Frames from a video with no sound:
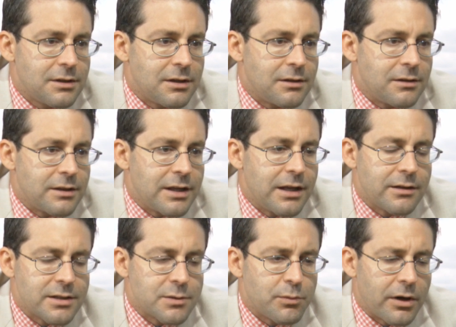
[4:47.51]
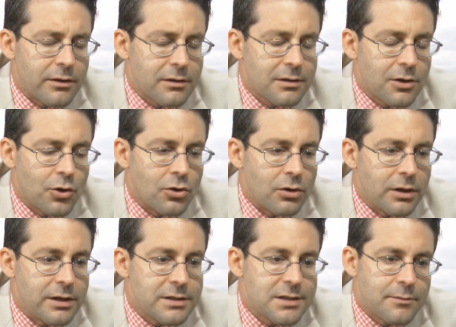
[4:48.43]
uh, the end of this month,
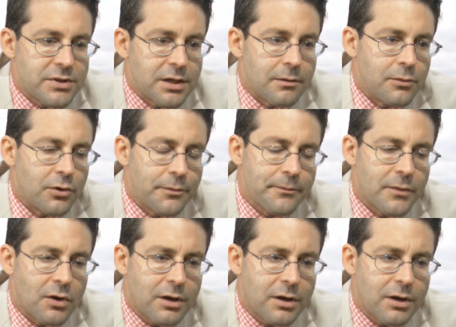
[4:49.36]
early September.